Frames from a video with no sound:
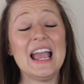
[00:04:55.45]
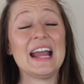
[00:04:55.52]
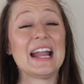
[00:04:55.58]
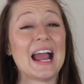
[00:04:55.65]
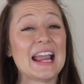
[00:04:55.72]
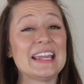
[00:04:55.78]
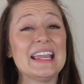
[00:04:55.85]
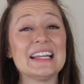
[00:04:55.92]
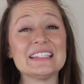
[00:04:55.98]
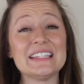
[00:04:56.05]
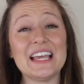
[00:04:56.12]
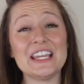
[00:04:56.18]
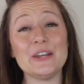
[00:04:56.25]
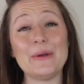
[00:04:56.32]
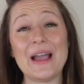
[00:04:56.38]
And I can't
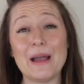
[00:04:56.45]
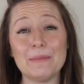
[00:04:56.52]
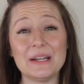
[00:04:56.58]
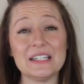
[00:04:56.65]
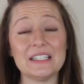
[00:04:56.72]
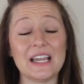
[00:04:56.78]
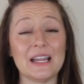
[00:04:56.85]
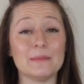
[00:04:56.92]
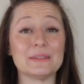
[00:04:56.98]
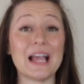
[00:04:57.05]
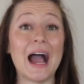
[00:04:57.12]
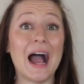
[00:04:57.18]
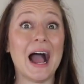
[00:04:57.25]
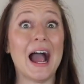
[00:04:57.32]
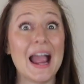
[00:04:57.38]
tell you how many times
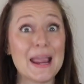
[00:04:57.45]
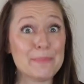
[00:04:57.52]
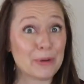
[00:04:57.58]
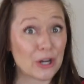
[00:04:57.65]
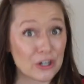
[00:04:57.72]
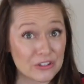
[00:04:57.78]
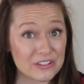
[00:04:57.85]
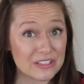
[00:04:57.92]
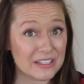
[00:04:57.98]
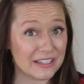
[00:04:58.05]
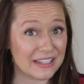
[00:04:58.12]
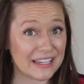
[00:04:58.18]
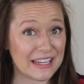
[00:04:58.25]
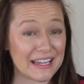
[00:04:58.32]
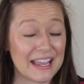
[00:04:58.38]
I
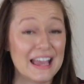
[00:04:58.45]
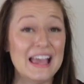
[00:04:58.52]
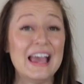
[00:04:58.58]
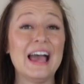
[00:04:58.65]
personally